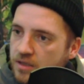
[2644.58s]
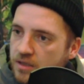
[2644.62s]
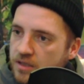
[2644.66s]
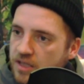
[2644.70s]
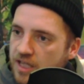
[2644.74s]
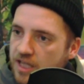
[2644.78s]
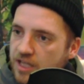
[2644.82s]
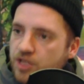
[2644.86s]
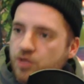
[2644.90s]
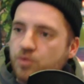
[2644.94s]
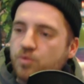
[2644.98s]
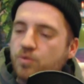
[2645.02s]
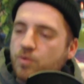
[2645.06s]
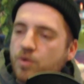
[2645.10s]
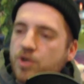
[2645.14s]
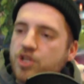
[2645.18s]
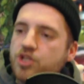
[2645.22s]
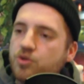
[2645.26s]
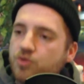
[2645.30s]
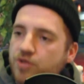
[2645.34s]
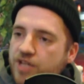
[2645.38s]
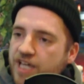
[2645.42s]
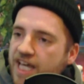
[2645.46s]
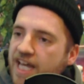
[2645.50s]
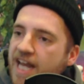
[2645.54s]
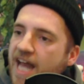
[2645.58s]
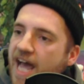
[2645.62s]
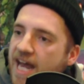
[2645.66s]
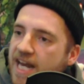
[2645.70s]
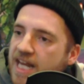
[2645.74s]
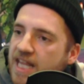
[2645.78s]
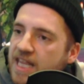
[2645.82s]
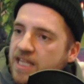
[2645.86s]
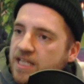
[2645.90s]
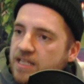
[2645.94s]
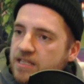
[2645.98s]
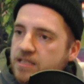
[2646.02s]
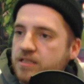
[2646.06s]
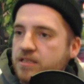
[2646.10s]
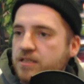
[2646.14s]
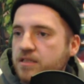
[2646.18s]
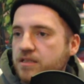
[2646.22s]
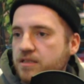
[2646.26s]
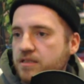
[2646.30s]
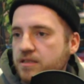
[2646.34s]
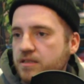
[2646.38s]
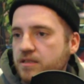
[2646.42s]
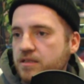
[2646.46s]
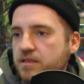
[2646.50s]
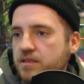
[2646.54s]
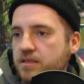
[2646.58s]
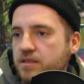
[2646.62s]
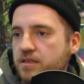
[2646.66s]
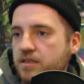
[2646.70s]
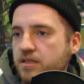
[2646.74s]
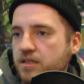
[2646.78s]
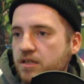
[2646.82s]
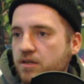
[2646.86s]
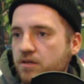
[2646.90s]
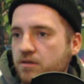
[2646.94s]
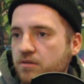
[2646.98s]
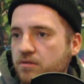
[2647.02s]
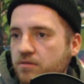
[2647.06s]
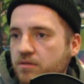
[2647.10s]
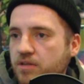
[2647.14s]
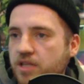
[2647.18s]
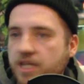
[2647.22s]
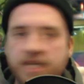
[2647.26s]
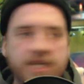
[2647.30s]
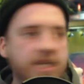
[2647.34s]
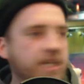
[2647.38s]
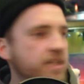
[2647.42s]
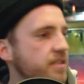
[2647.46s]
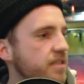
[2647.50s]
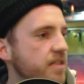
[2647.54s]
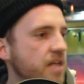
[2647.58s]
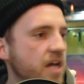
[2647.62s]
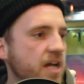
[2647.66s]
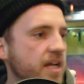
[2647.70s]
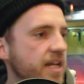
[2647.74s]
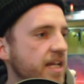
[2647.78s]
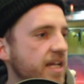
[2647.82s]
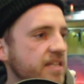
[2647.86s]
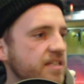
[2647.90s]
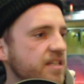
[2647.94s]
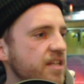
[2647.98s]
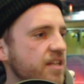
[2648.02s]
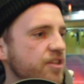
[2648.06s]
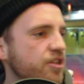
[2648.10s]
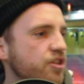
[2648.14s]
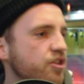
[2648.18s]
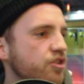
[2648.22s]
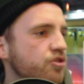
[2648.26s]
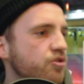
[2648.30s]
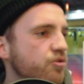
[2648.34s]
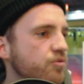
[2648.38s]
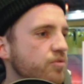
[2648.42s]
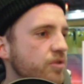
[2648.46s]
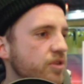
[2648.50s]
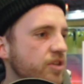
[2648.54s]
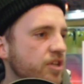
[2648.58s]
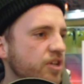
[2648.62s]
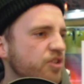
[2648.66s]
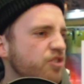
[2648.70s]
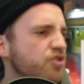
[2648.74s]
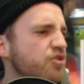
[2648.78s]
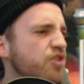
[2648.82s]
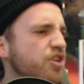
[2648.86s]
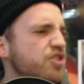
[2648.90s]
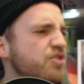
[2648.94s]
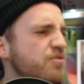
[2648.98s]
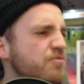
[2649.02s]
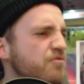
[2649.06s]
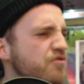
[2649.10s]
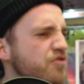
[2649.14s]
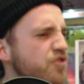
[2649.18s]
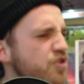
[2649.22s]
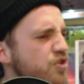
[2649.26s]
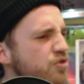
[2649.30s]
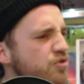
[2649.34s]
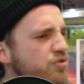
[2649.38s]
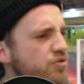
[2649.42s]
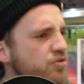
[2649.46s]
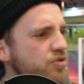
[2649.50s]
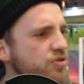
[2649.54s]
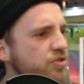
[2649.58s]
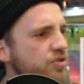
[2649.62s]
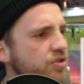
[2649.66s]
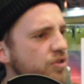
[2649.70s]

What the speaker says: Like what you get out of this, you know, like it has nothing to do with like you get some views.